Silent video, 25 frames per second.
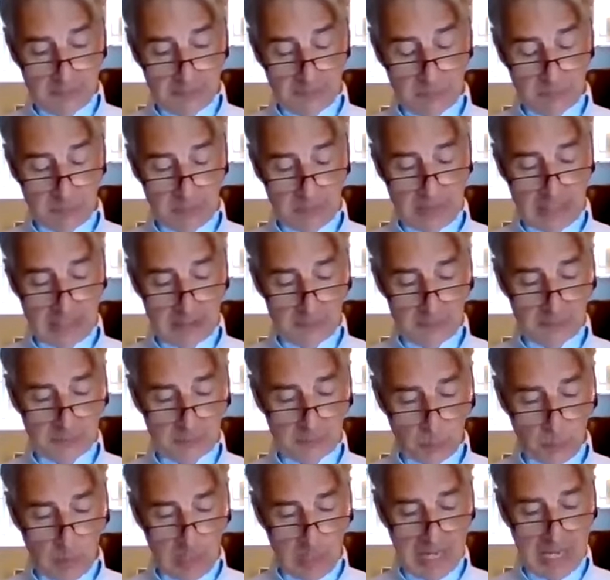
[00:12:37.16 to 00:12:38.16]
with
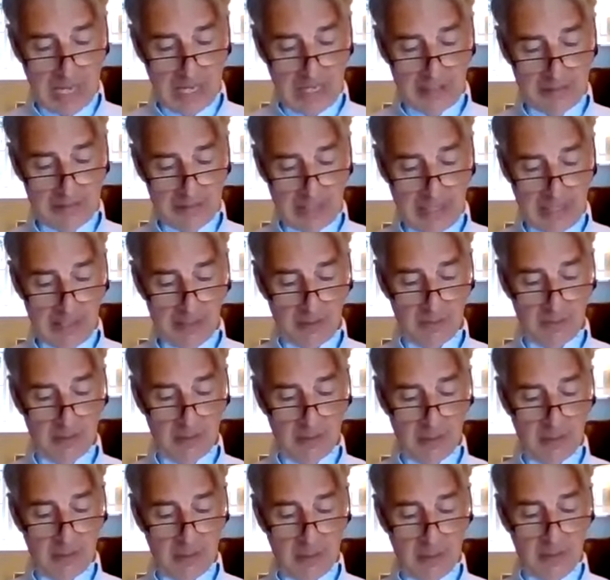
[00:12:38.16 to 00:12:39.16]
elsewhere. Now,
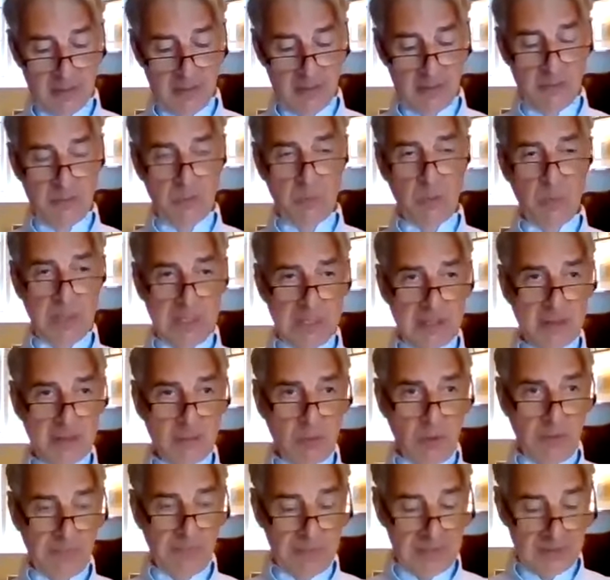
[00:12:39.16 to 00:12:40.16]
we
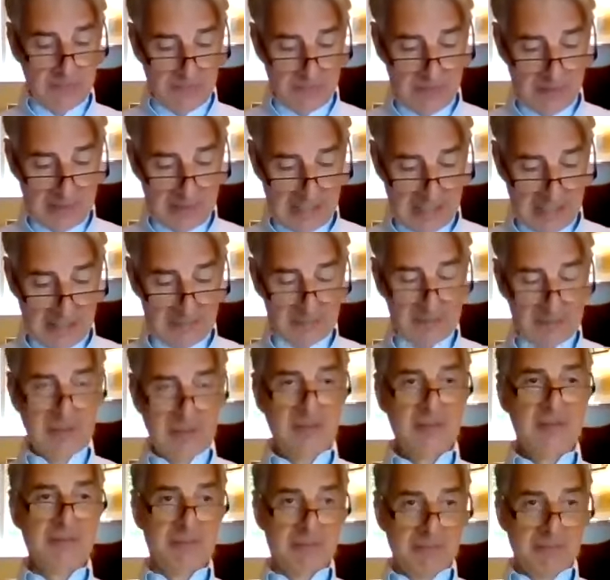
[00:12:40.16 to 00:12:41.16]
do office fit
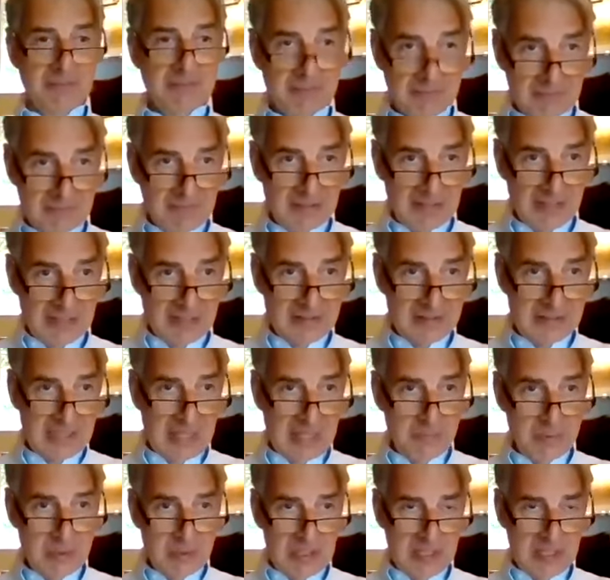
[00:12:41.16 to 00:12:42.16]
outs
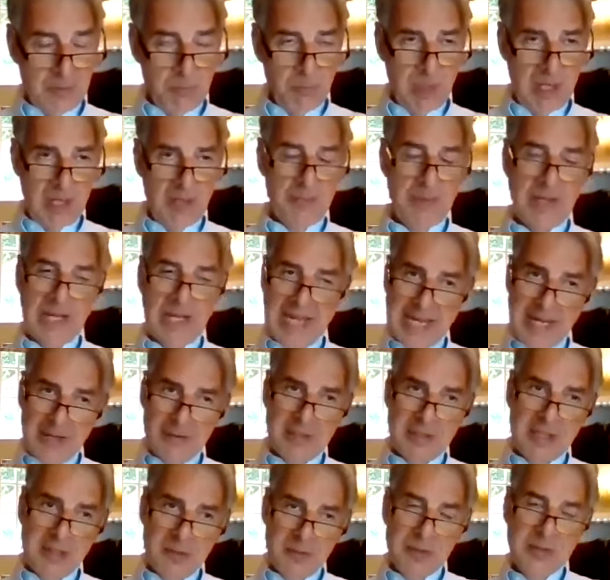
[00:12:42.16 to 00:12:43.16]
exceptionally well, but how
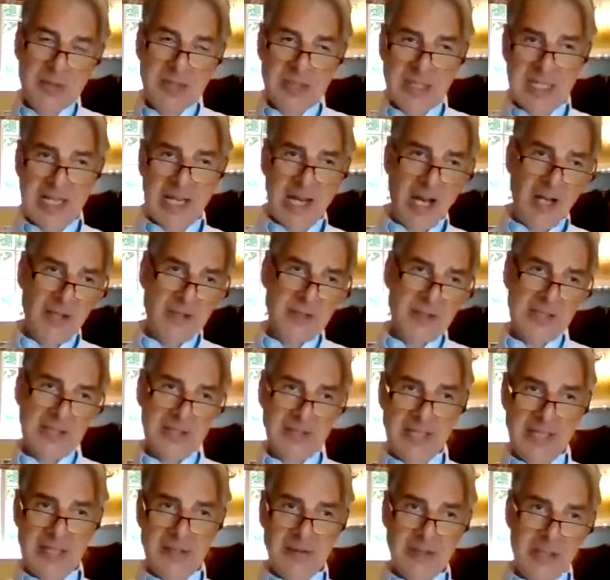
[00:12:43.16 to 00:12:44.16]
do you see us
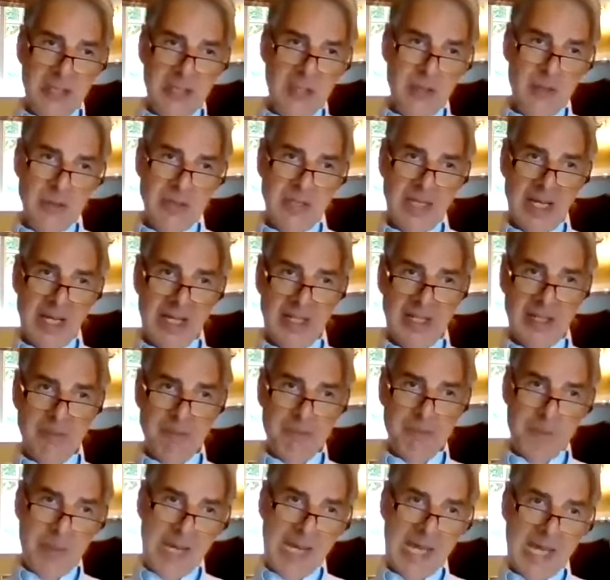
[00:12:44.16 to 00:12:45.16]
in the UK
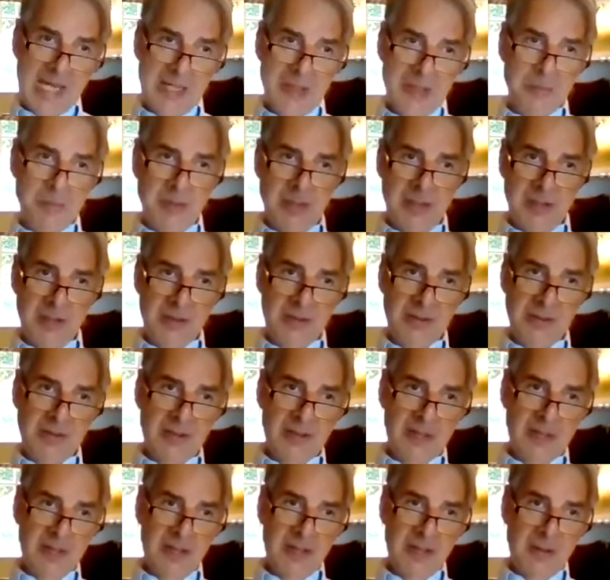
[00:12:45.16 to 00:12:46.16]
compared with
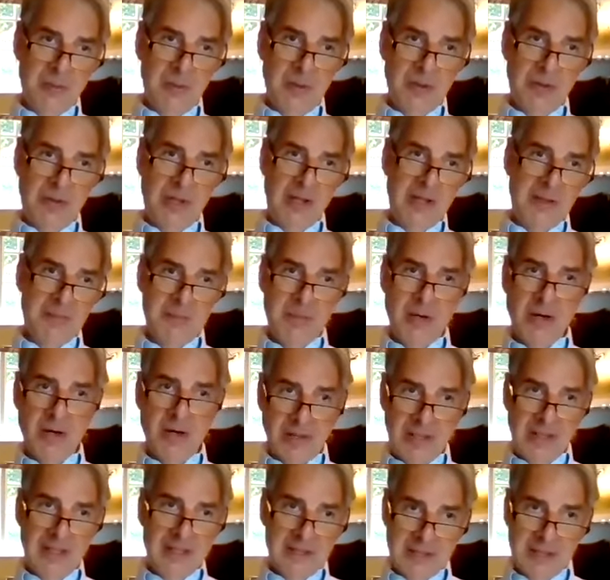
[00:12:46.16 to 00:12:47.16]
other
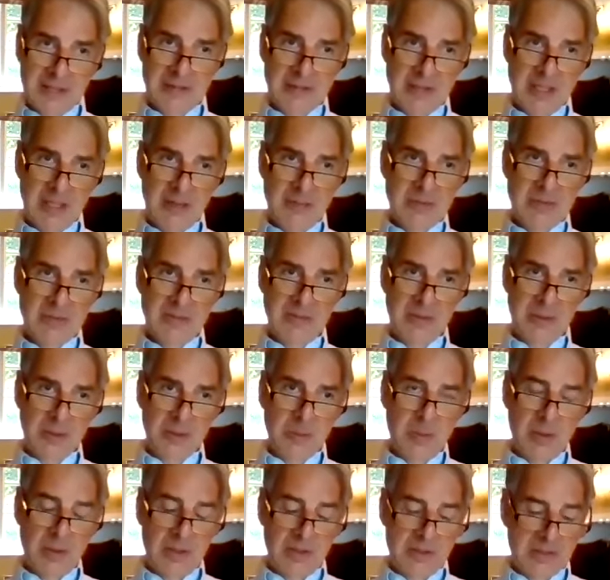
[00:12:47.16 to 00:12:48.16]
markets in terms of the
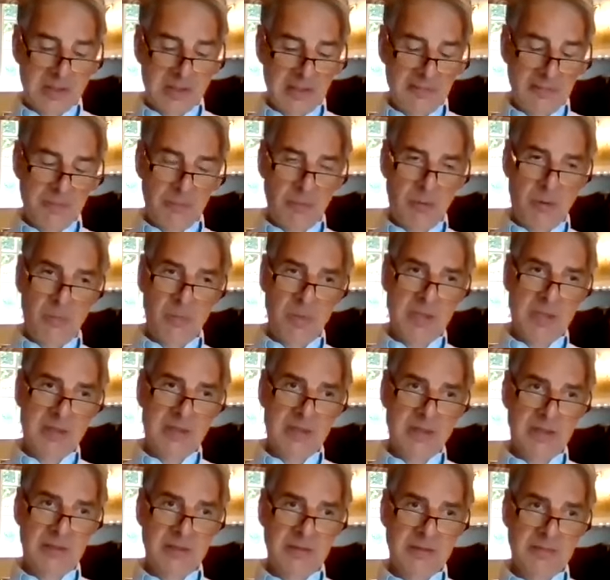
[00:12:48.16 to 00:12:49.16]
quality of what we do?